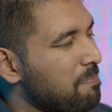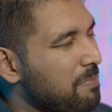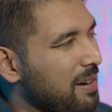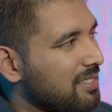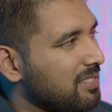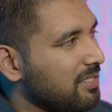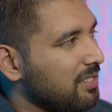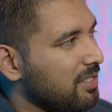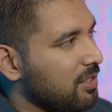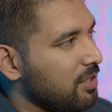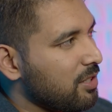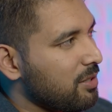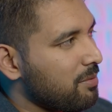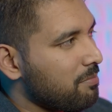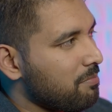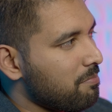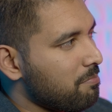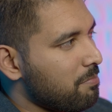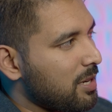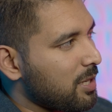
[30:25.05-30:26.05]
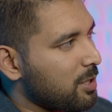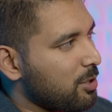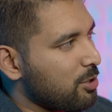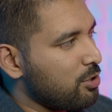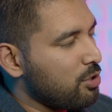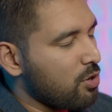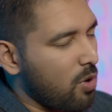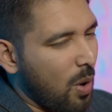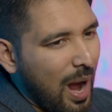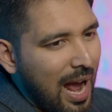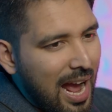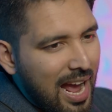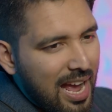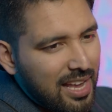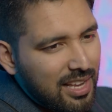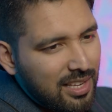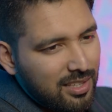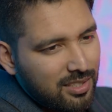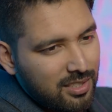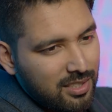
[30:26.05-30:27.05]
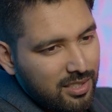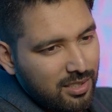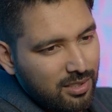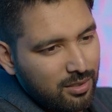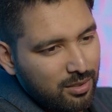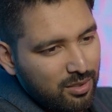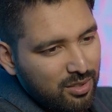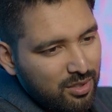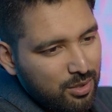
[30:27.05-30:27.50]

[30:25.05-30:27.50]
But your eyes,